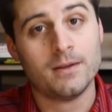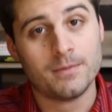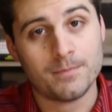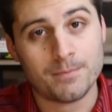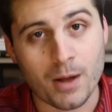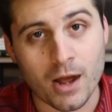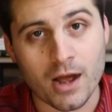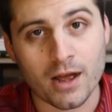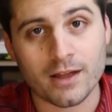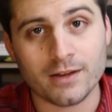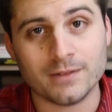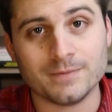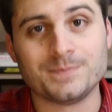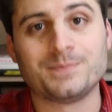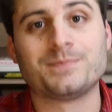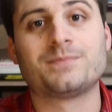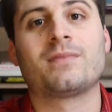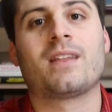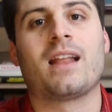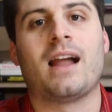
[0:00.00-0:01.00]
But
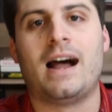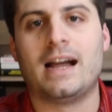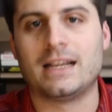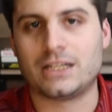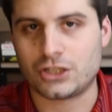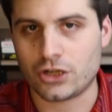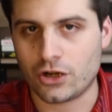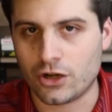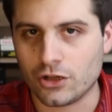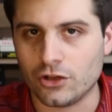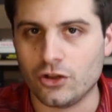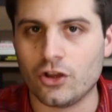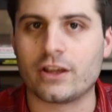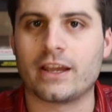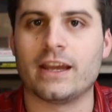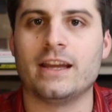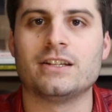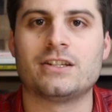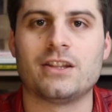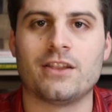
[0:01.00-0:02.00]
I started to look
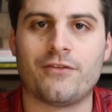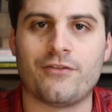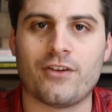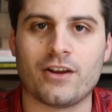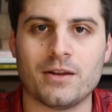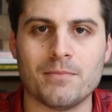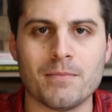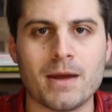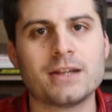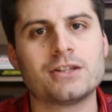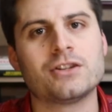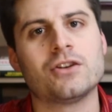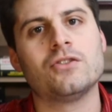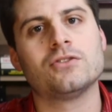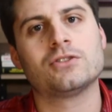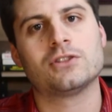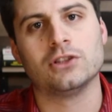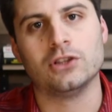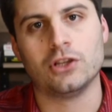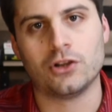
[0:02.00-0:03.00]
into the
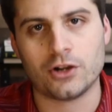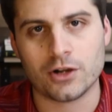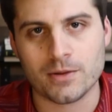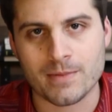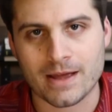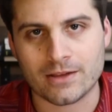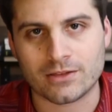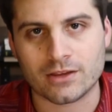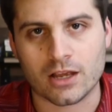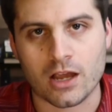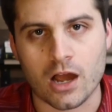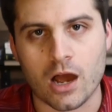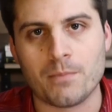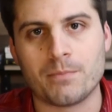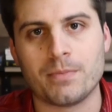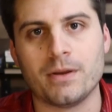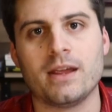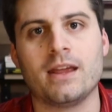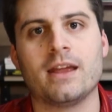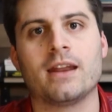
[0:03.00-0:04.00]
fundamentals, learn about the
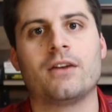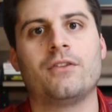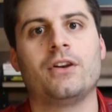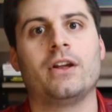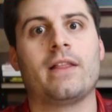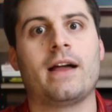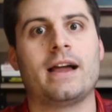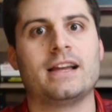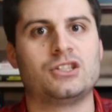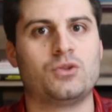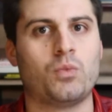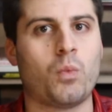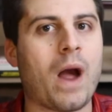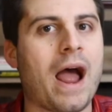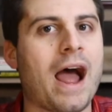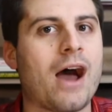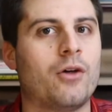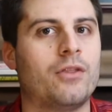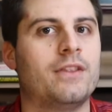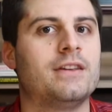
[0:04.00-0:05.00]
company, and I realized,
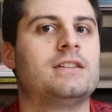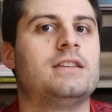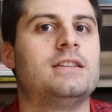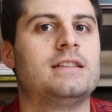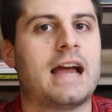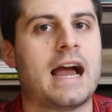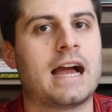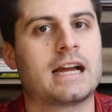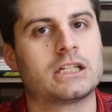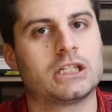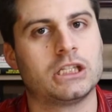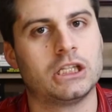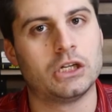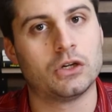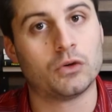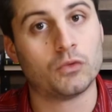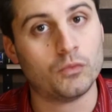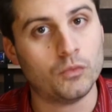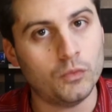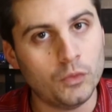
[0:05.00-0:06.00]
wow, this is actually
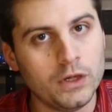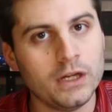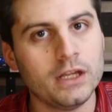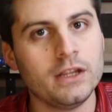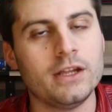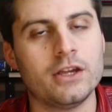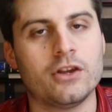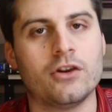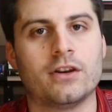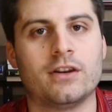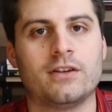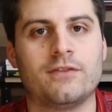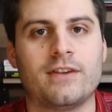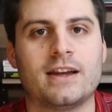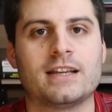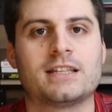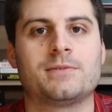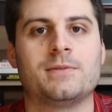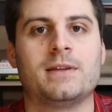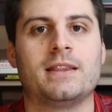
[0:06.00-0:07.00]
a really good
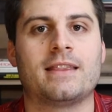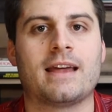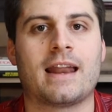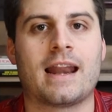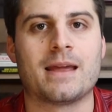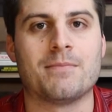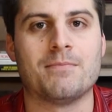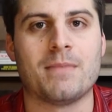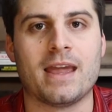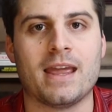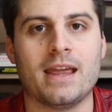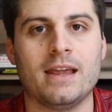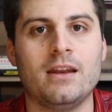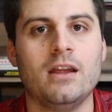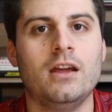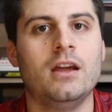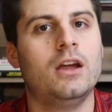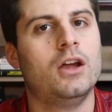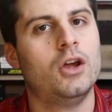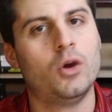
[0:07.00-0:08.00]
investment that I
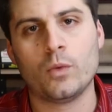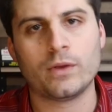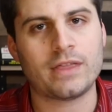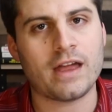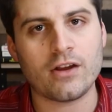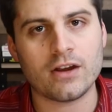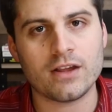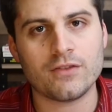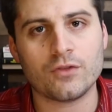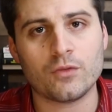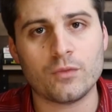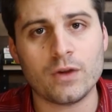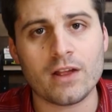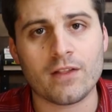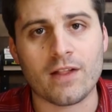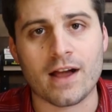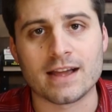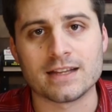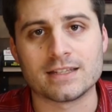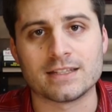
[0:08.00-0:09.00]
made without even
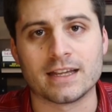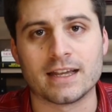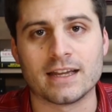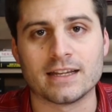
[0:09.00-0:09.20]
realizing